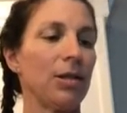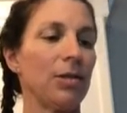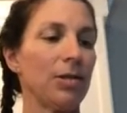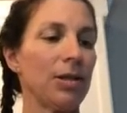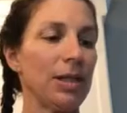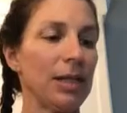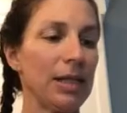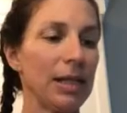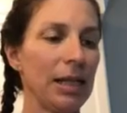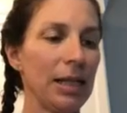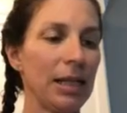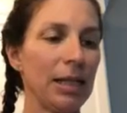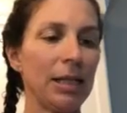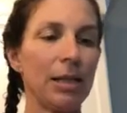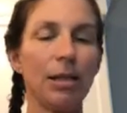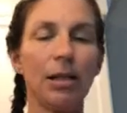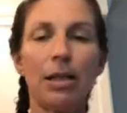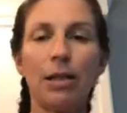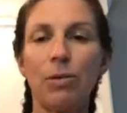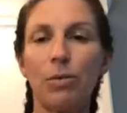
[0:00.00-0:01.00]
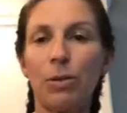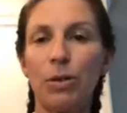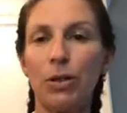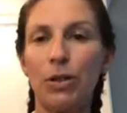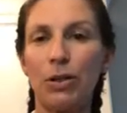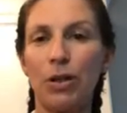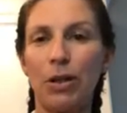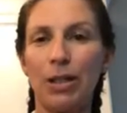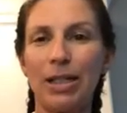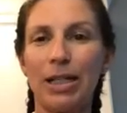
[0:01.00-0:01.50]
You'll see it. It will
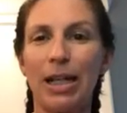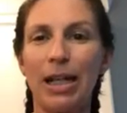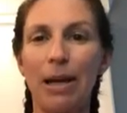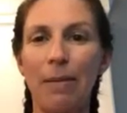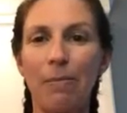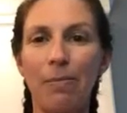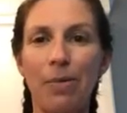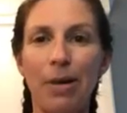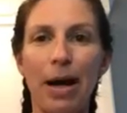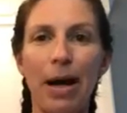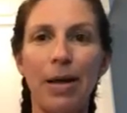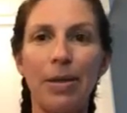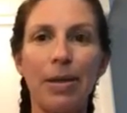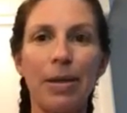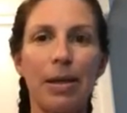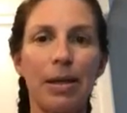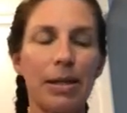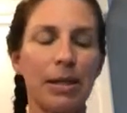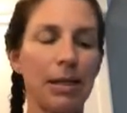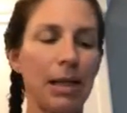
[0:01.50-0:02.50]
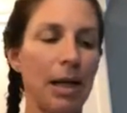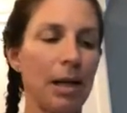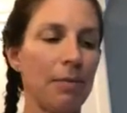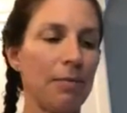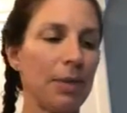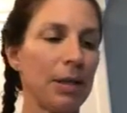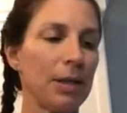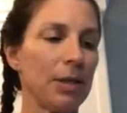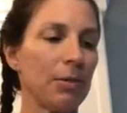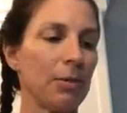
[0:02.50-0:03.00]
start to get brown. The
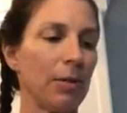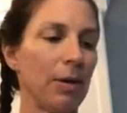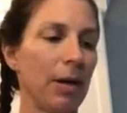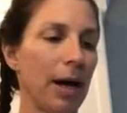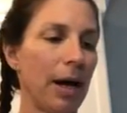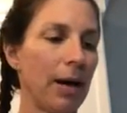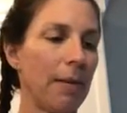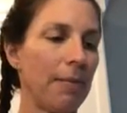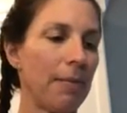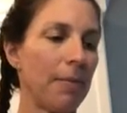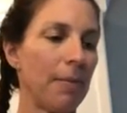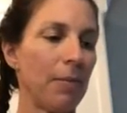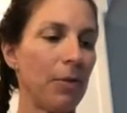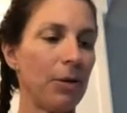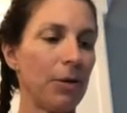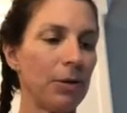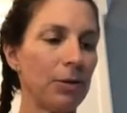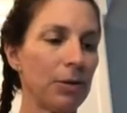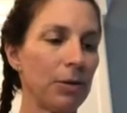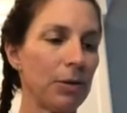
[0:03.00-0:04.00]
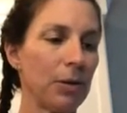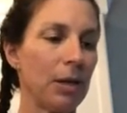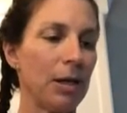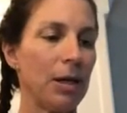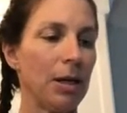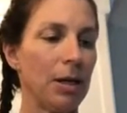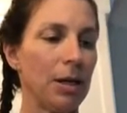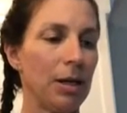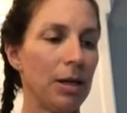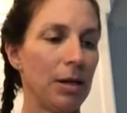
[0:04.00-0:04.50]
sediments will
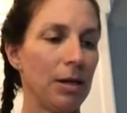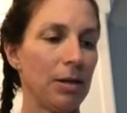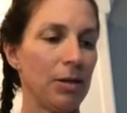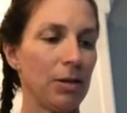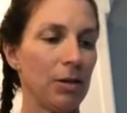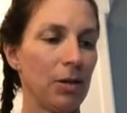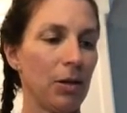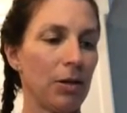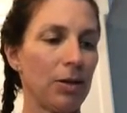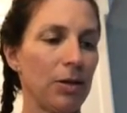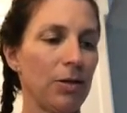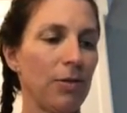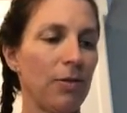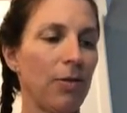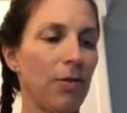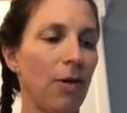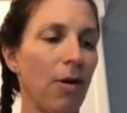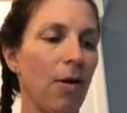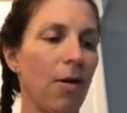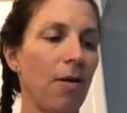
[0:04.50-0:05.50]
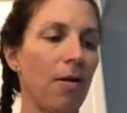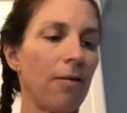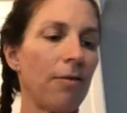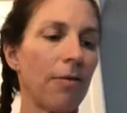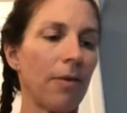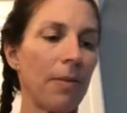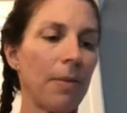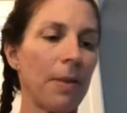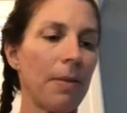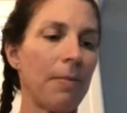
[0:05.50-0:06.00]
start to fall
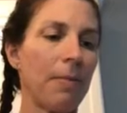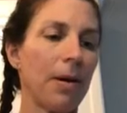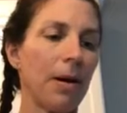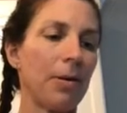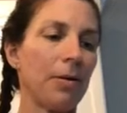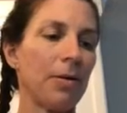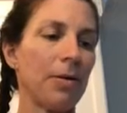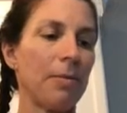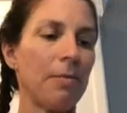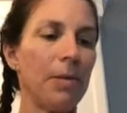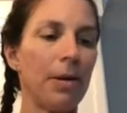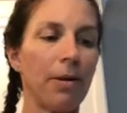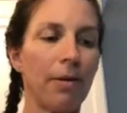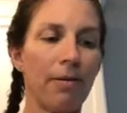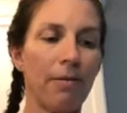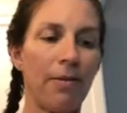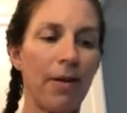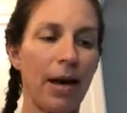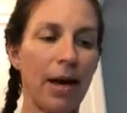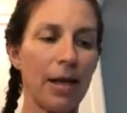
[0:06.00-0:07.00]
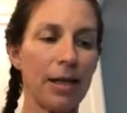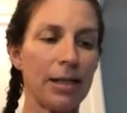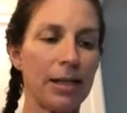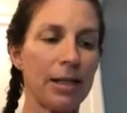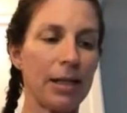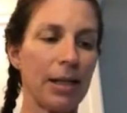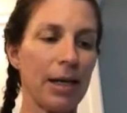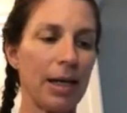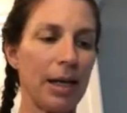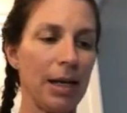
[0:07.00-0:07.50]
from the butter, the milk
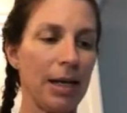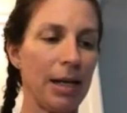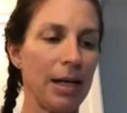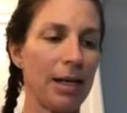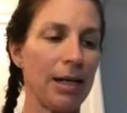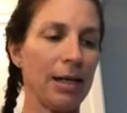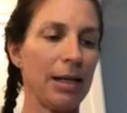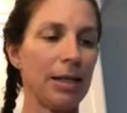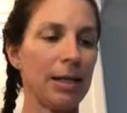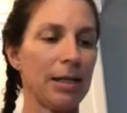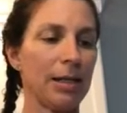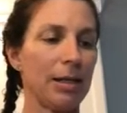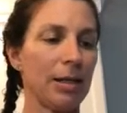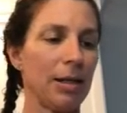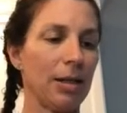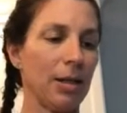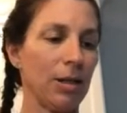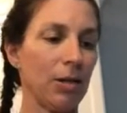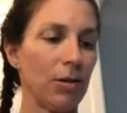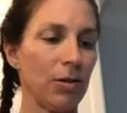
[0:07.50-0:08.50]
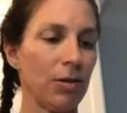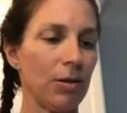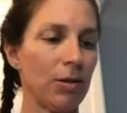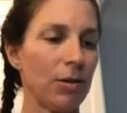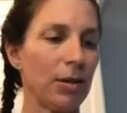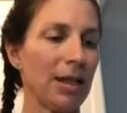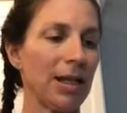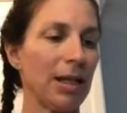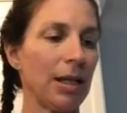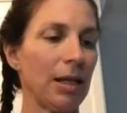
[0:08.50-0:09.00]
fats, and
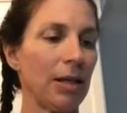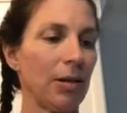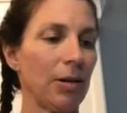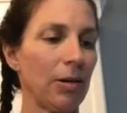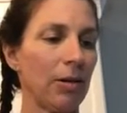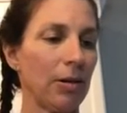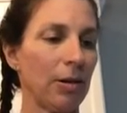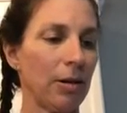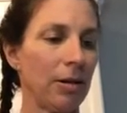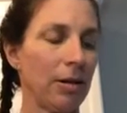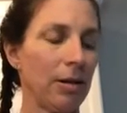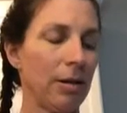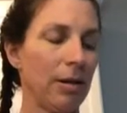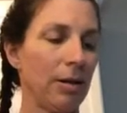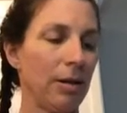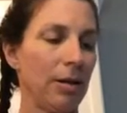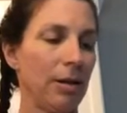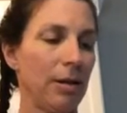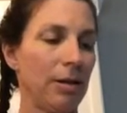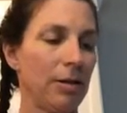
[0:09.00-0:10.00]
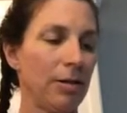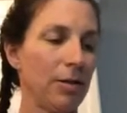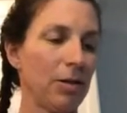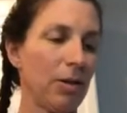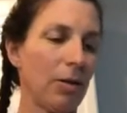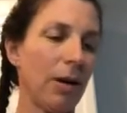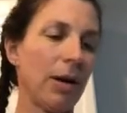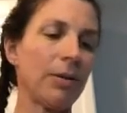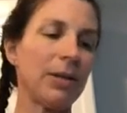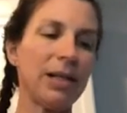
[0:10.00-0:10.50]
you'll hear.
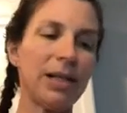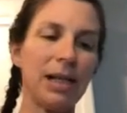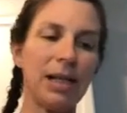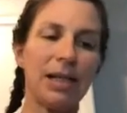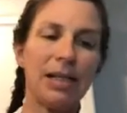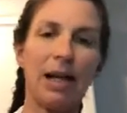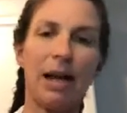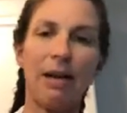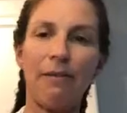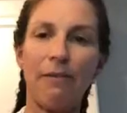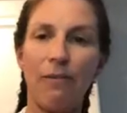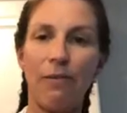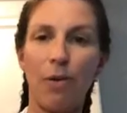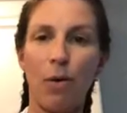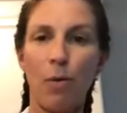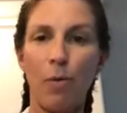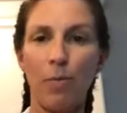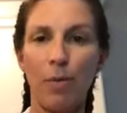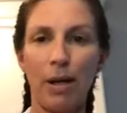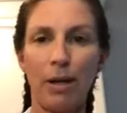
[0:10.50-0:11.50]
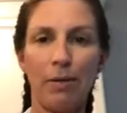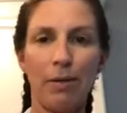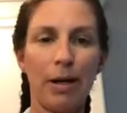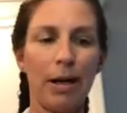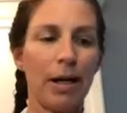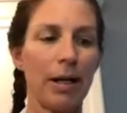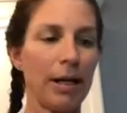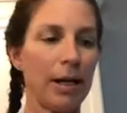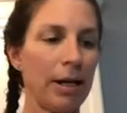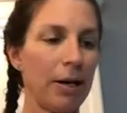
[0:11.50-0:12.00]
So I would say it's at foamy
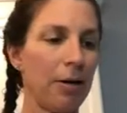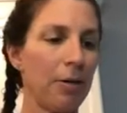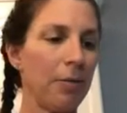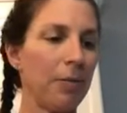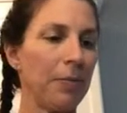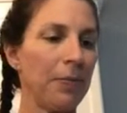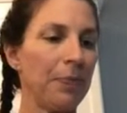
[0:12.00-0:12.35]
right now.